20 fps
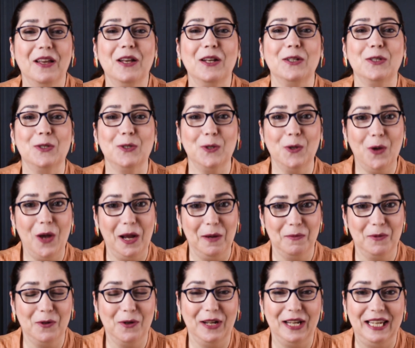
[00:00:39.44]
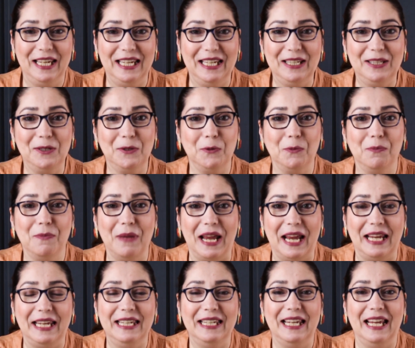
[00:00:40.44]
So I'm going to
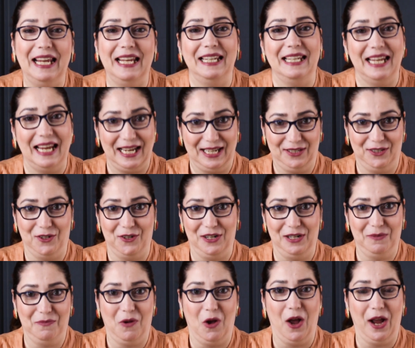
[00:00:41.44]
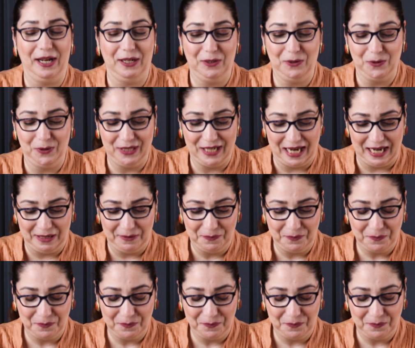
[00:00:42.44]
bake a nectarine pie today.